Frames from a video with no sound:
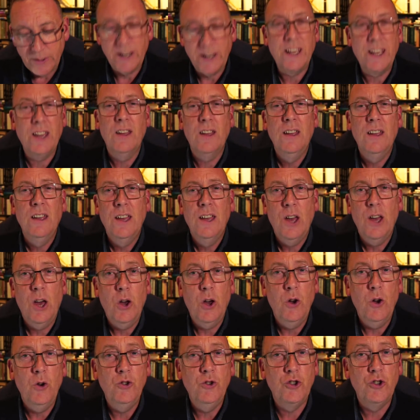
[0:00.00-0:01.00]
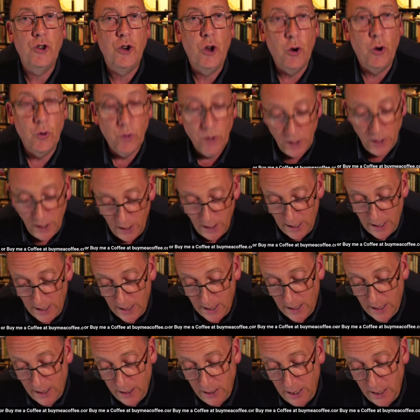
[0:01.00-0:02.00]
like Huguenot,
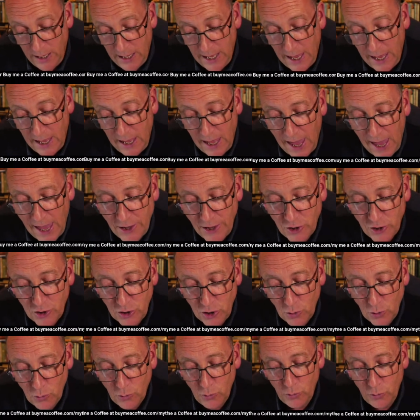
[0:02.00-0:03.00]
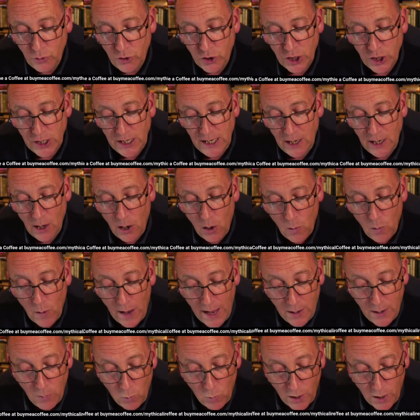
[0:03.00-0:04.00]
uh, H U G O
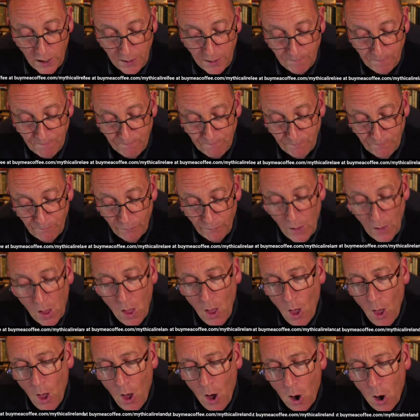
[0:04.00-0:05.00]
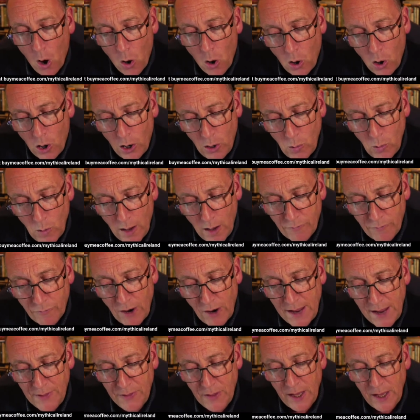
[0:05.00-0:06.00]
N Y. All who have
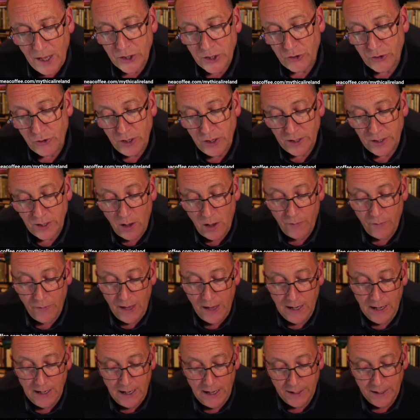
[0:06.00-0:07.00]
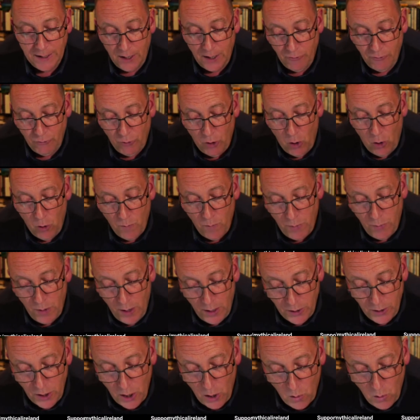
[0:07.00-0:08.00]
read the histories of England and Rome
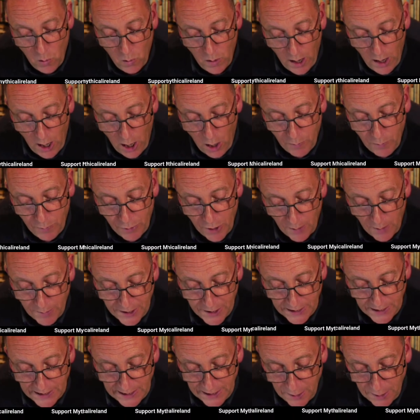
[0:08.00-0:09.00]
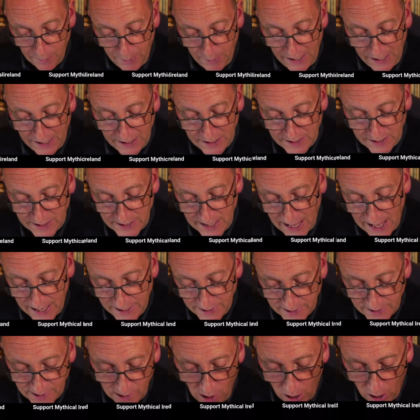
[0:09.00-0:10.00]
know how prominently the Picts and
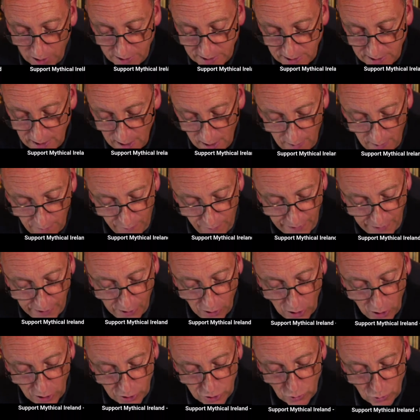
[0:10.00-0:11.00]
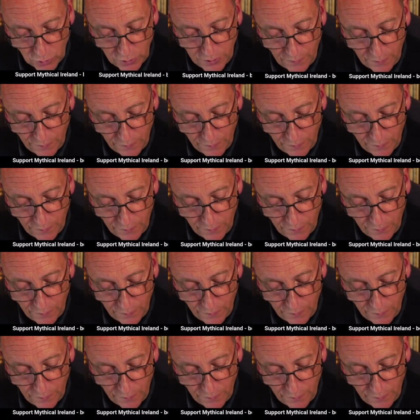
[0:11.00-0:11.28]
Scots figure during the